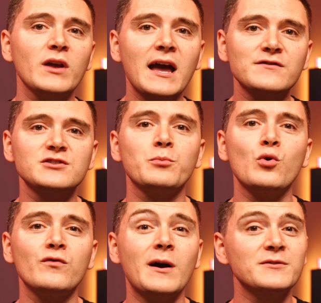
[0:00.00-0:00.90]
have
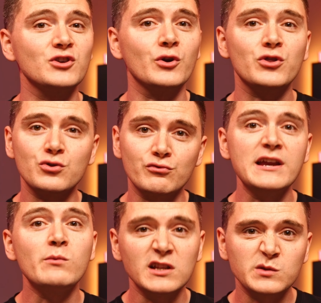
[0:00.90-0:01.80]
support for up to three
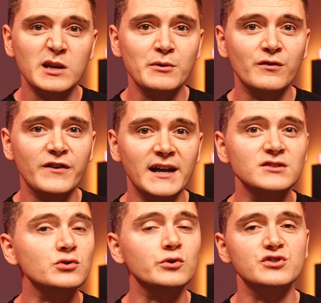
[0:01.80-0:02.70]
120mm
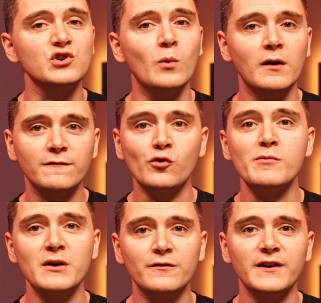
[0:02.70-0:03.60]
fans or two
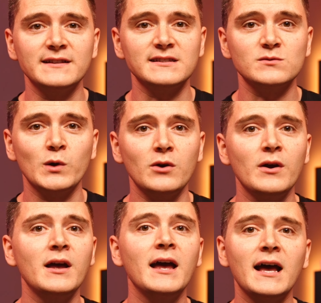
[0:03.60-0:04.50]
140mm fans as well
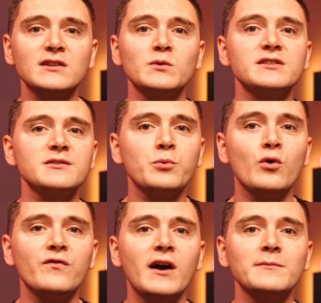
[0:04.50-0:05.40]
as
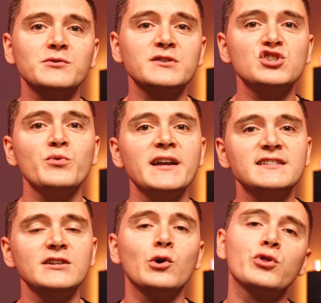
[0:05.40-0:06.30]
support for up to a
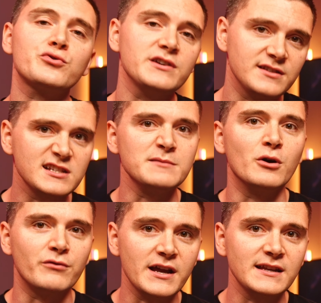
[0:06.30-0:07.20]
280 or
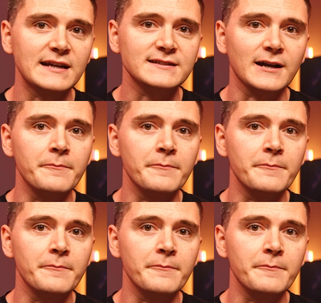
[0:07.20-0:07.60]
360mm radiator,